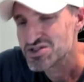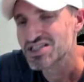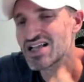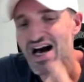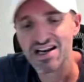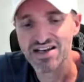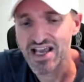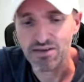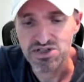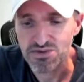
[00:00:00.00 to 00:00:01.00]
There's a lot of
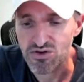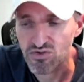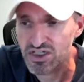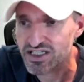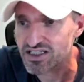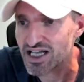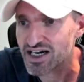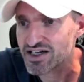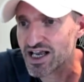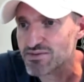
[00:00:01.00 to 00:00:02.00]
names. I mean, really a
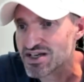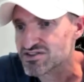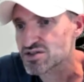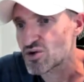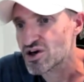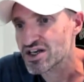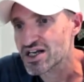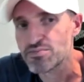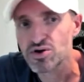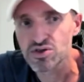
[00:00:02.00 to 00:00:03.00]
lot of names after the market
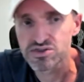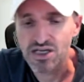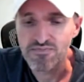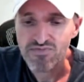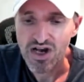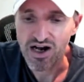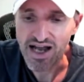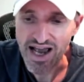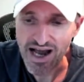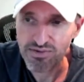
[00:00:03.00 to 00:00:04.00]
got pulled.
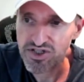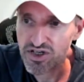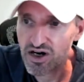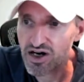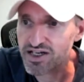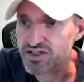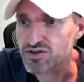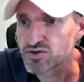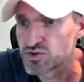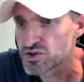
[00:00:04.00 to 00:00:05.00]
Uh, Amazon
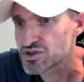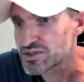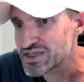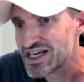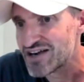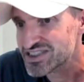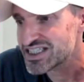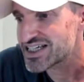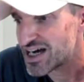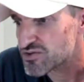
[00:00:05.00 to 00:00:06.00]
and Google. I mean,
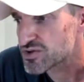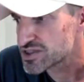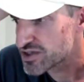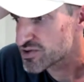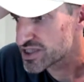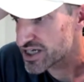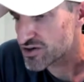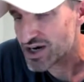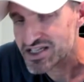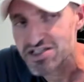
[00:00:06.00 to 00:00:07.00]
everything got really, really
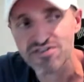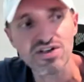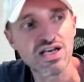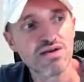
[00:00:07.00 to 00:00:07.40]
aggressive.